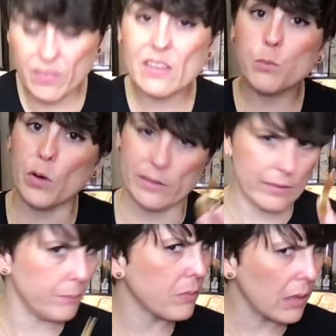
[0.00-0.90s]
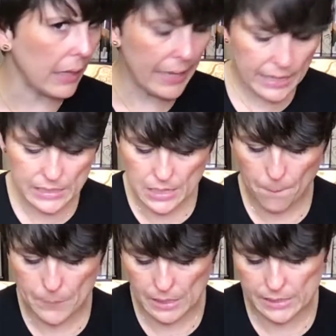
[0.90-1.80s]
this bracelet, like it,
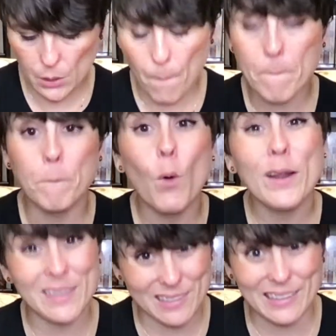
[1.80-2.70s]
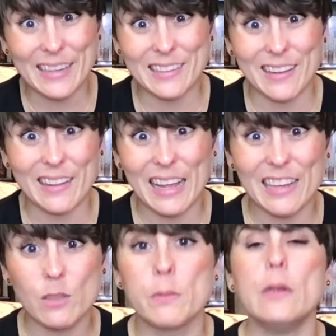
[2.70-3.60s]
but boy does it like to unclasp.